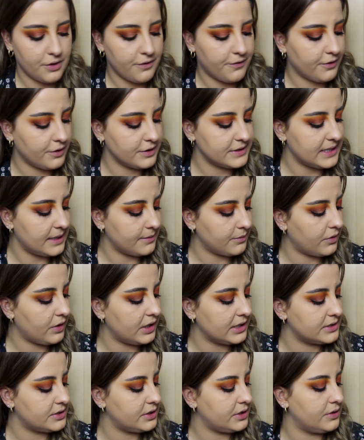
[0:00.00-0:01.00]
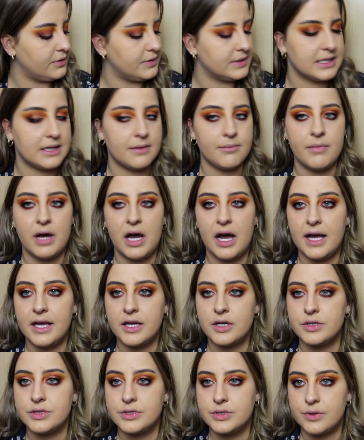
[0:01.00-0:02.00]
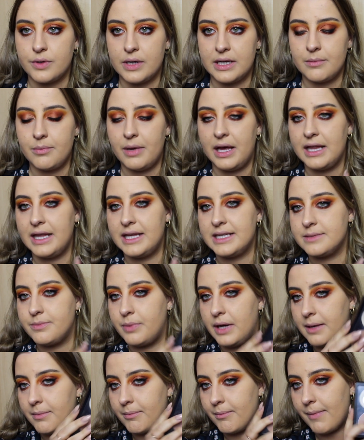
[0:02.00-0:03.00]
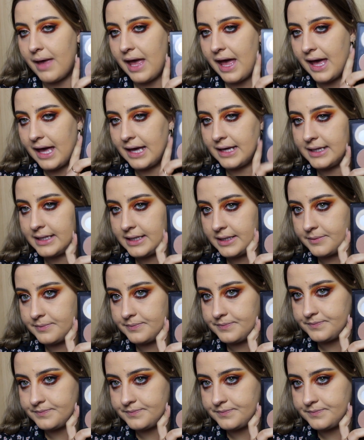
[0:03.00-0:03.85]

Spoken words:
first I'm going to use my contouring palette by MAC.